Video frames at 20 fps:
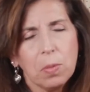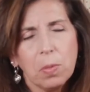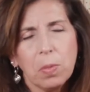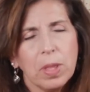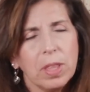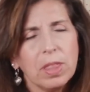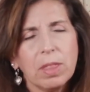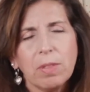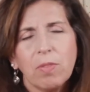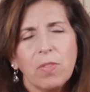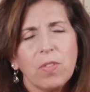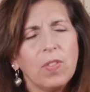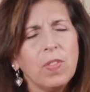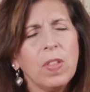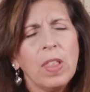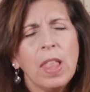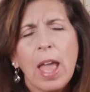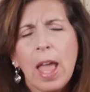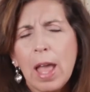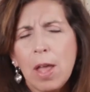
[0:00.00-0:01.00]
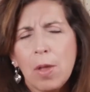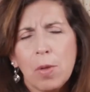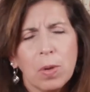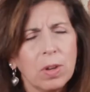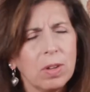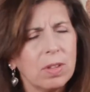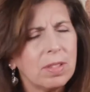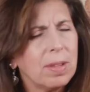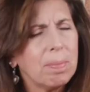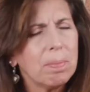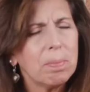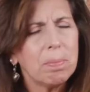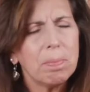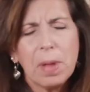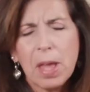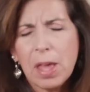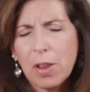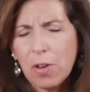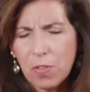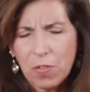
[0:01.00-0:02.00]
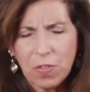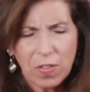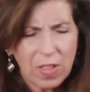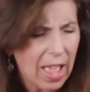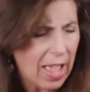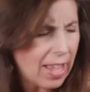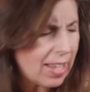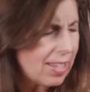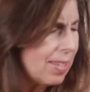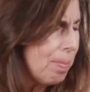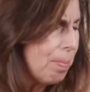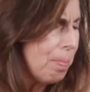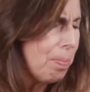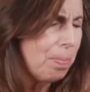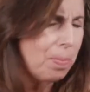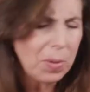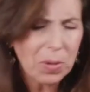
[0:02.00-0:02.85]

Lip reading: with flowers and butterflies and